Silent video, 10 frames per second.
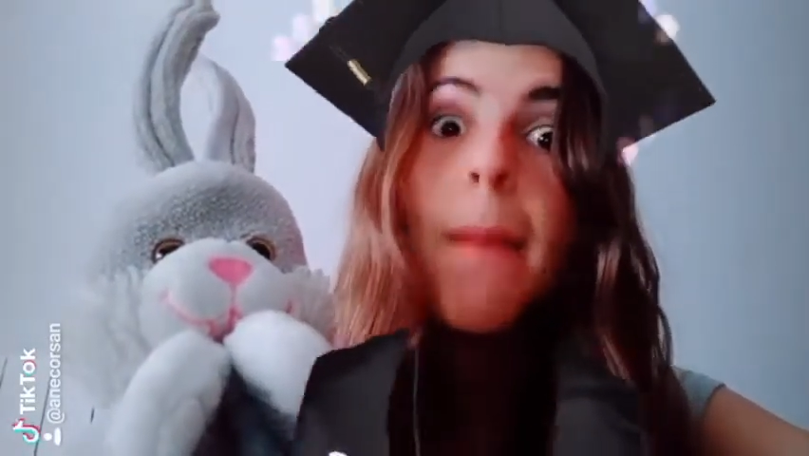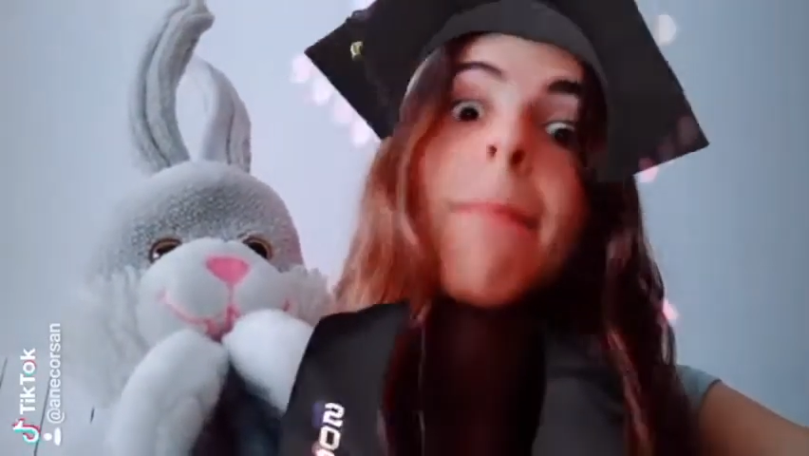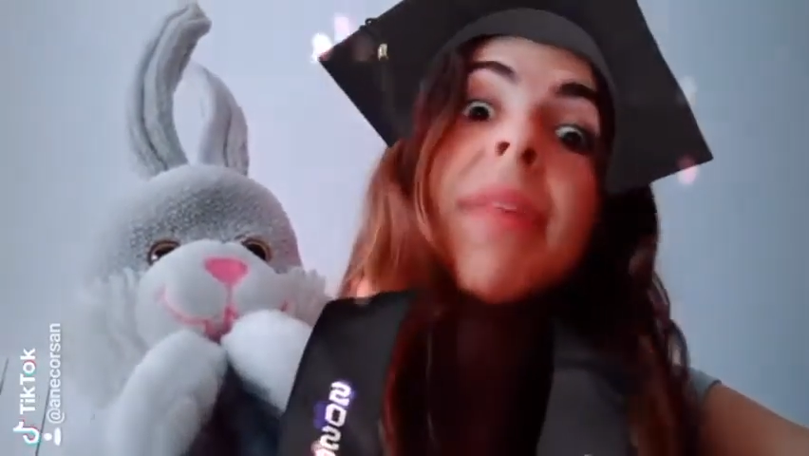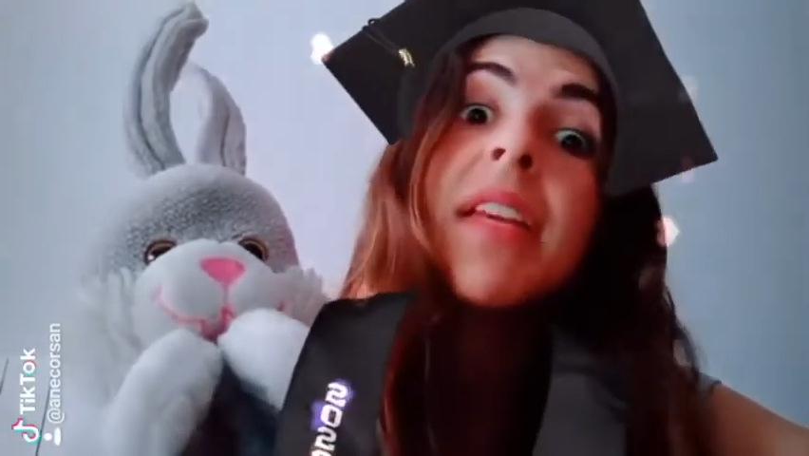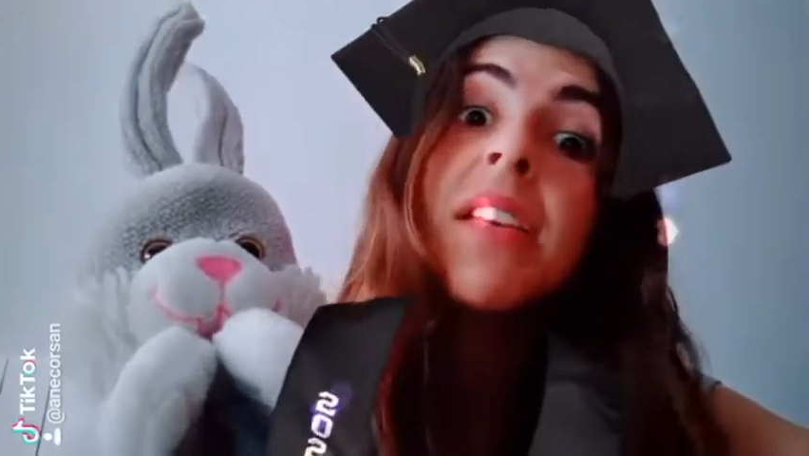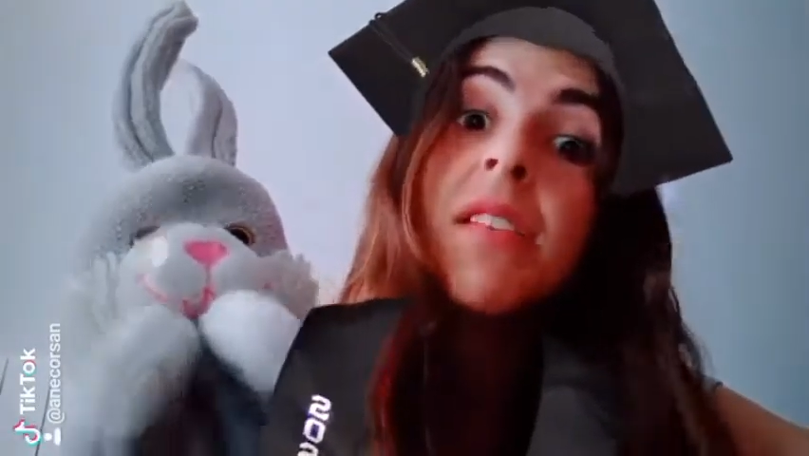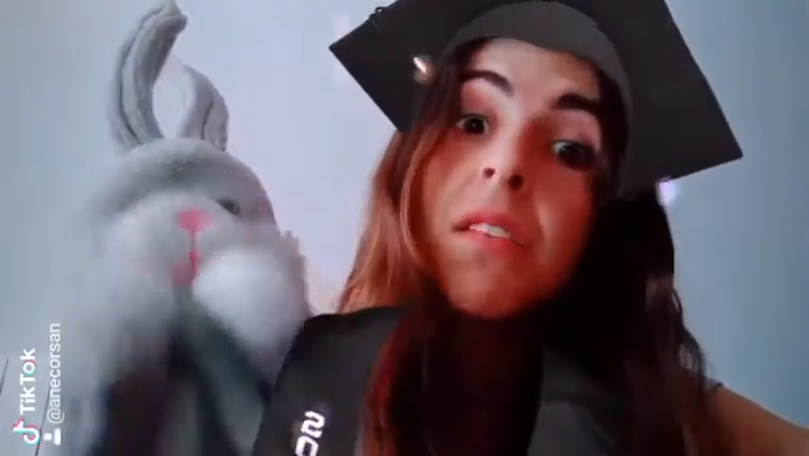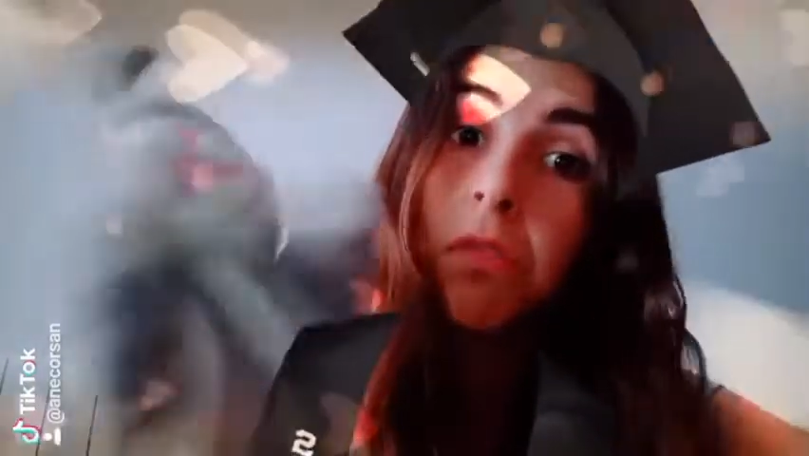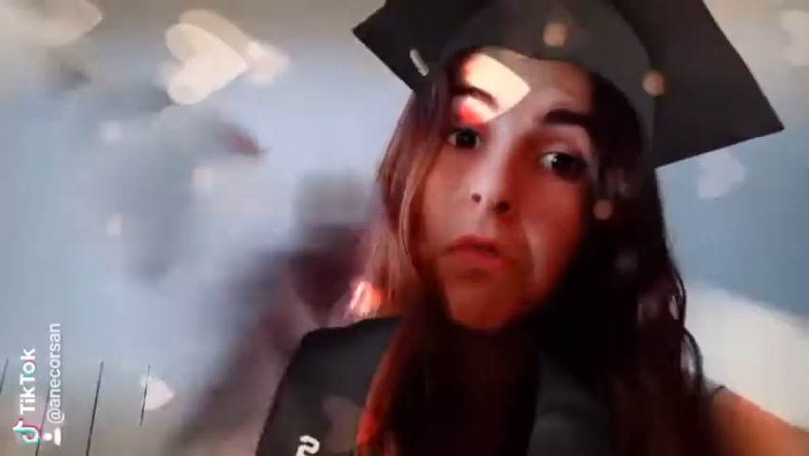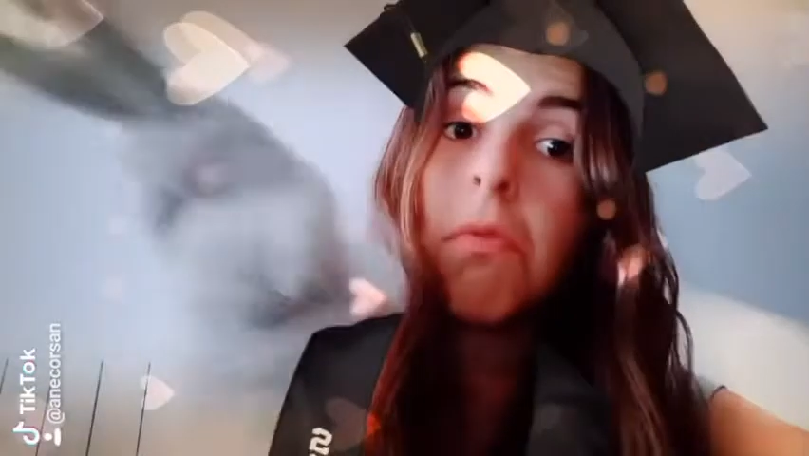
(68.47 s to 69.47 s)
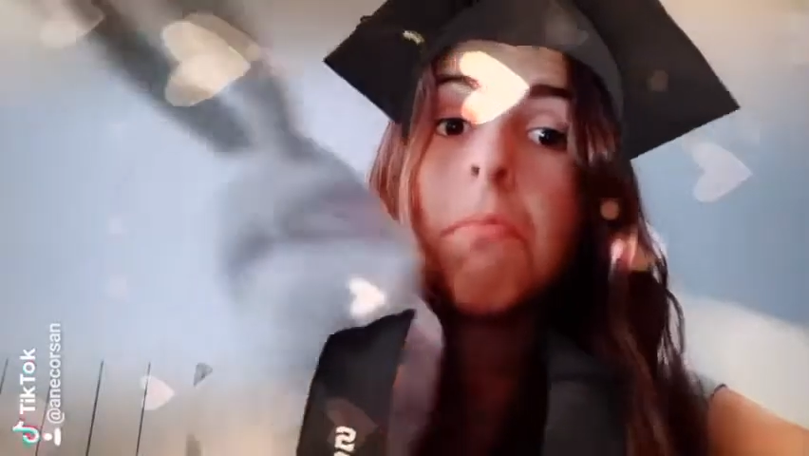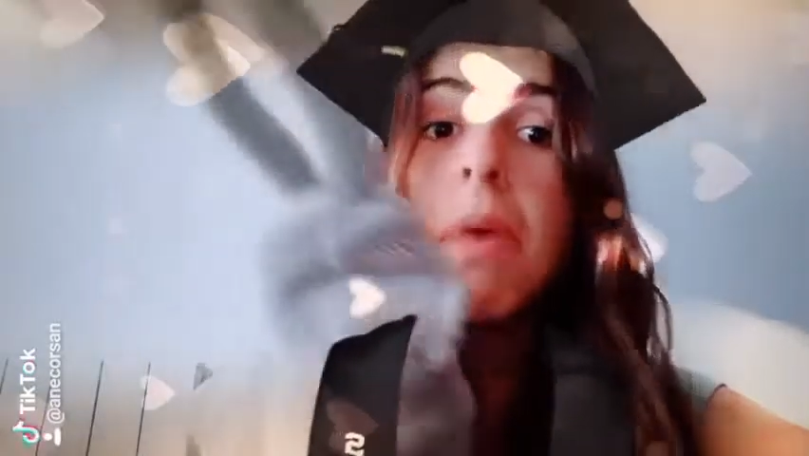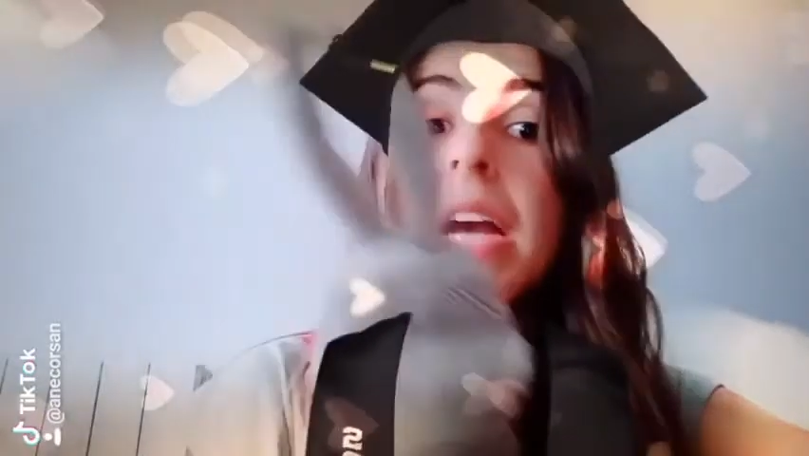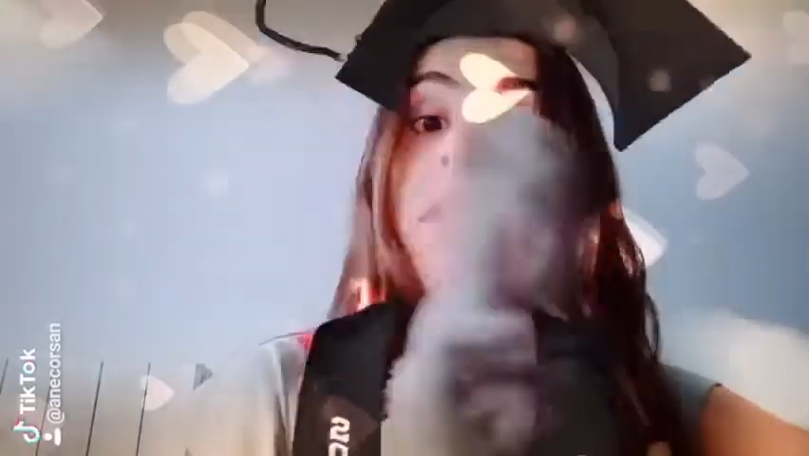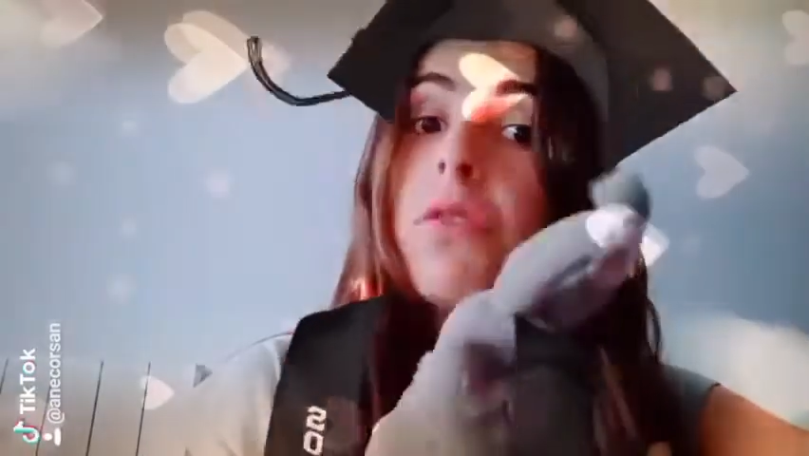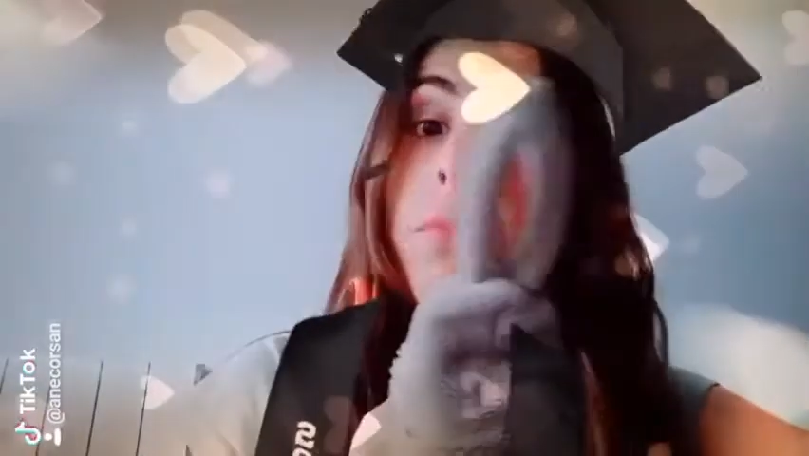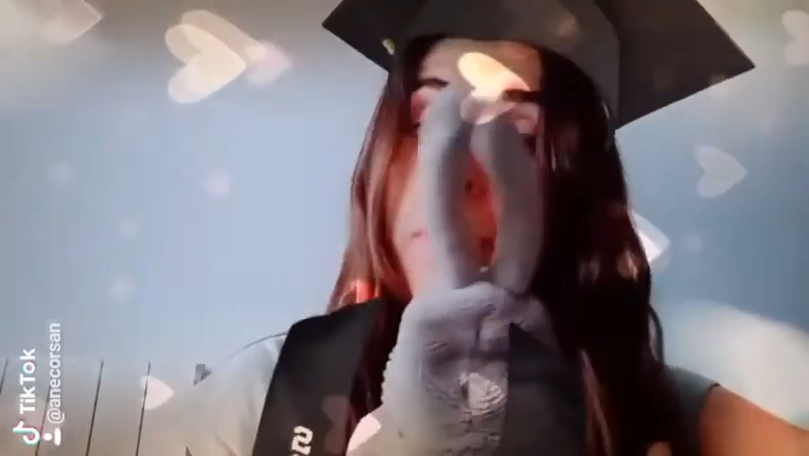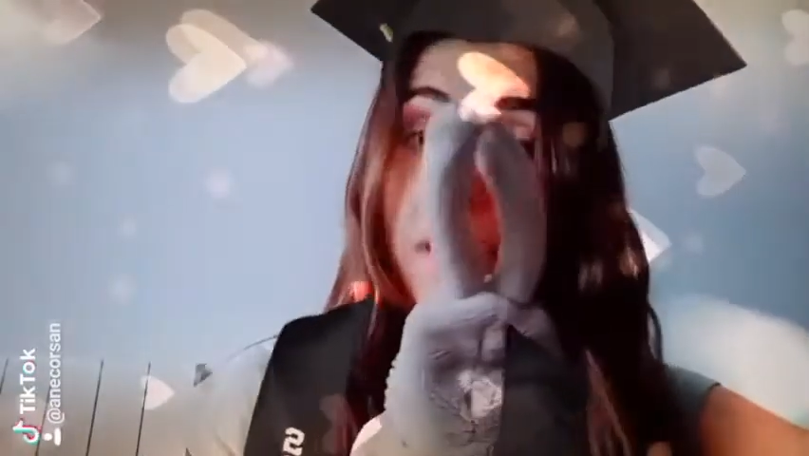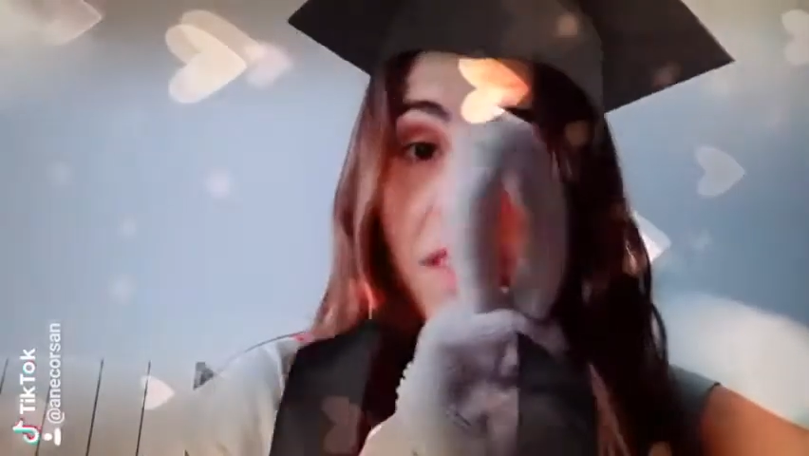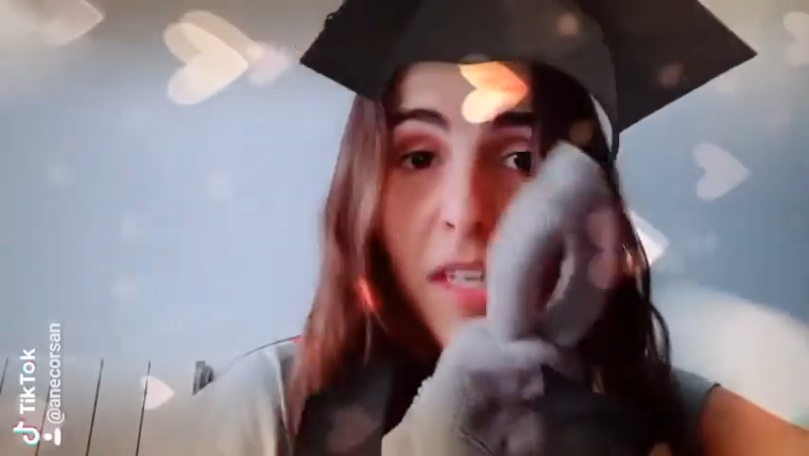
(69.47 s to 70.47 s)
Please come back to
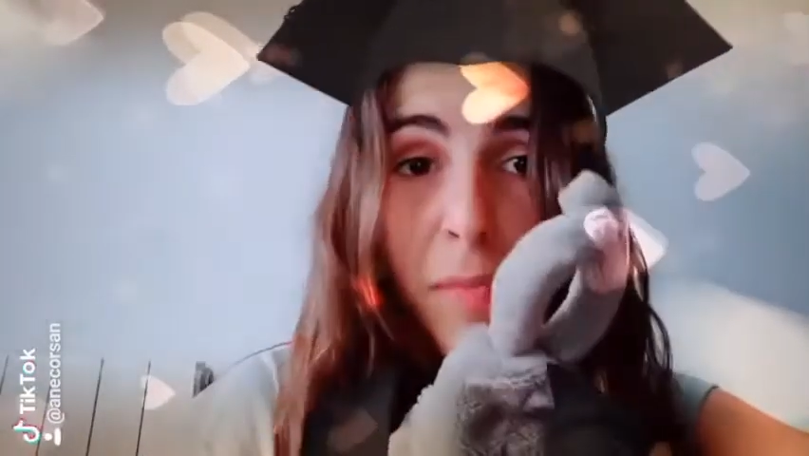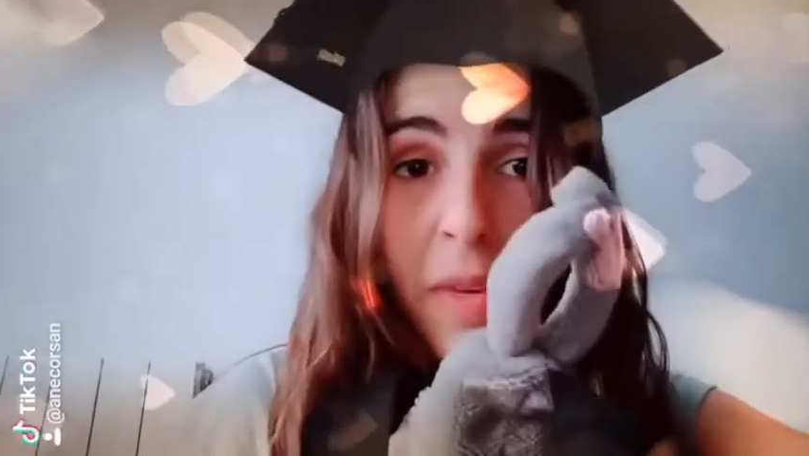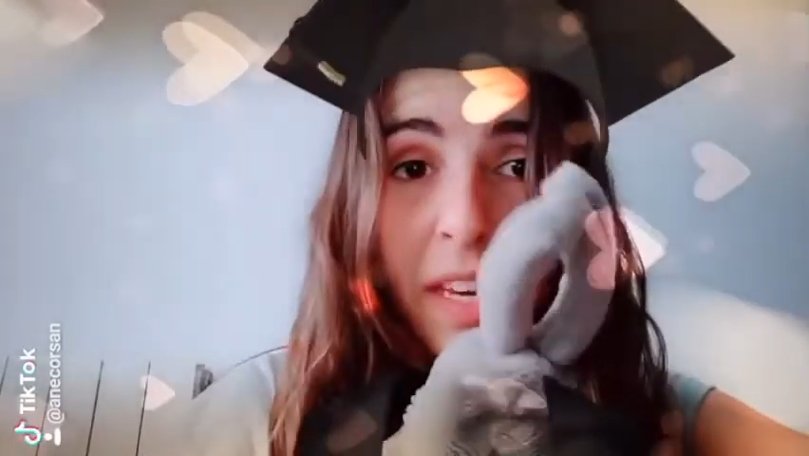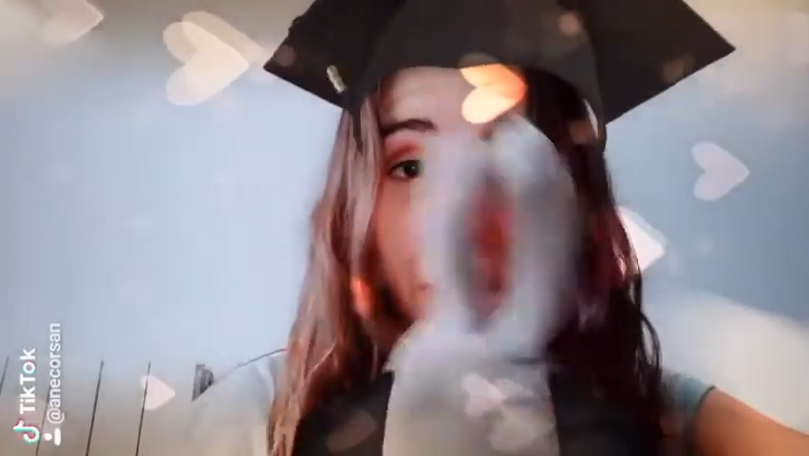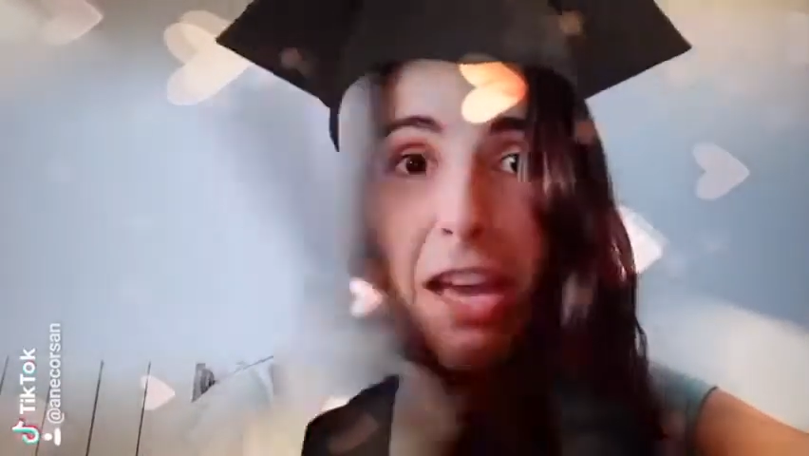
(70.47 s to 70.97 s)
visit me